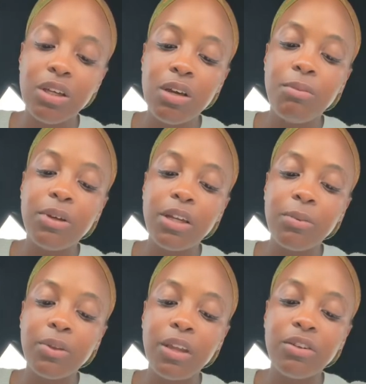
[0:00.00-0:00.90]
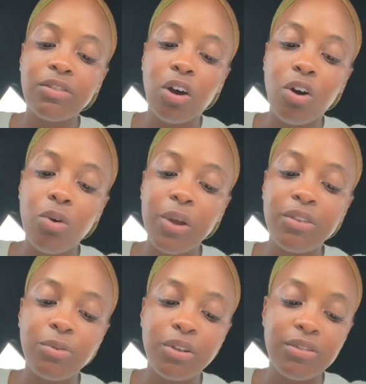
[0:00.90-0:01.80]
Manipulators
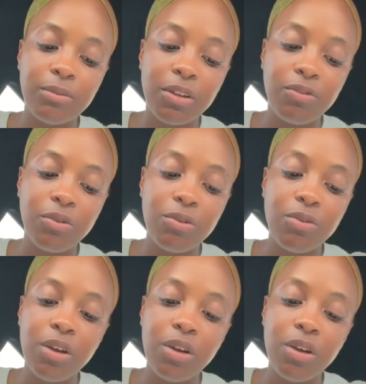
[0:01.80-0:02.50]
always want something from you,